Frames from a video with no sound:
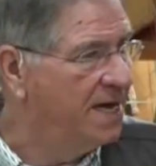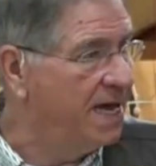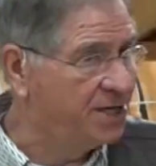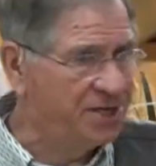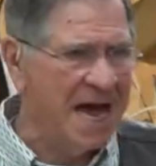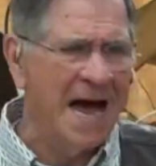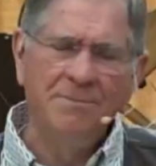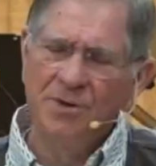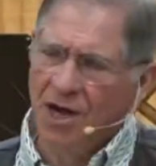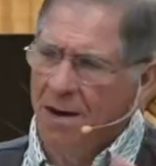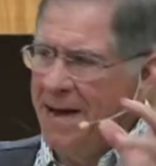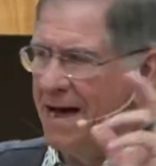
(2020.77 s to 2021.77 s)
And it's time
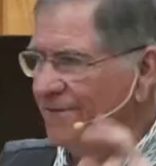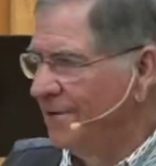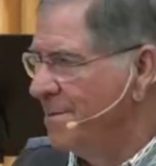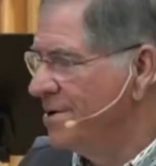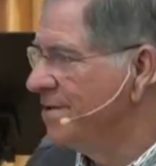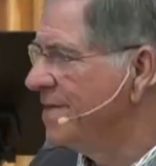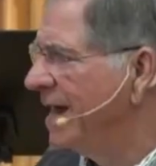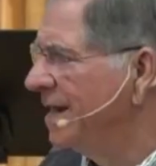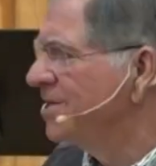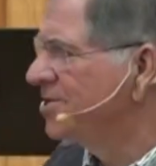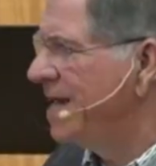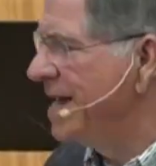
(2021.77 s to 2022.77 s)
to come out from under that.
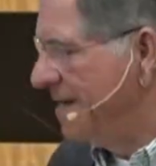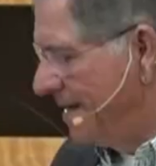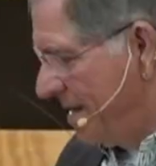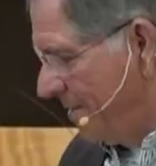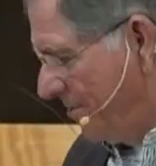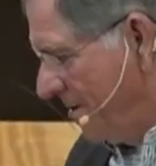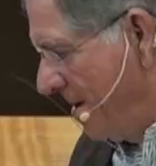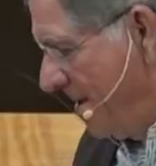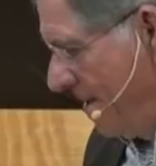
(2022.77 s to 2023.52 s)
Let's stand together.